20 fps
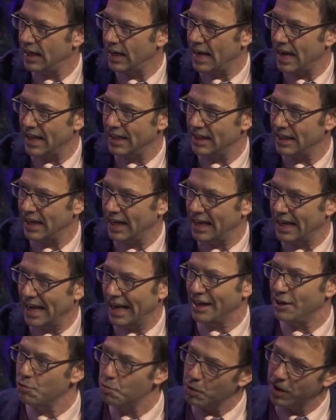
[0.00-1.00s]
and, the,
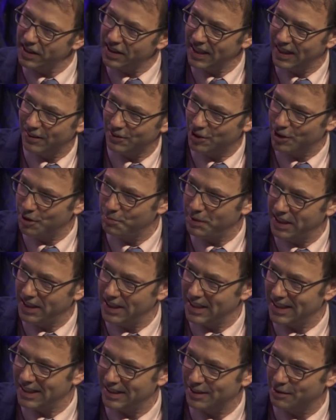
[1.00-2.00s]
and you want the answer to be
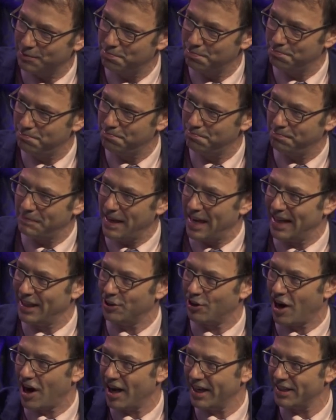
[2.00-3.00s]
yes, it will and
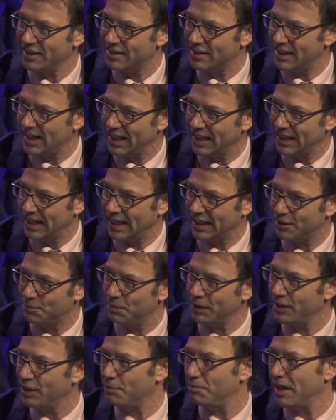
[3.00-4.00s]
your stay, eyes say yes.
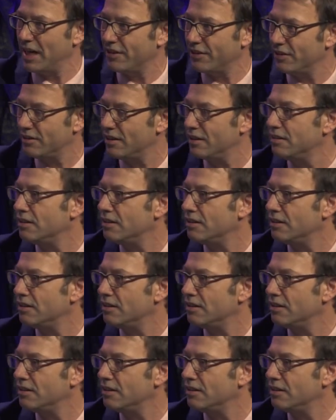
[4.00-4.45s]
Stay, I mean,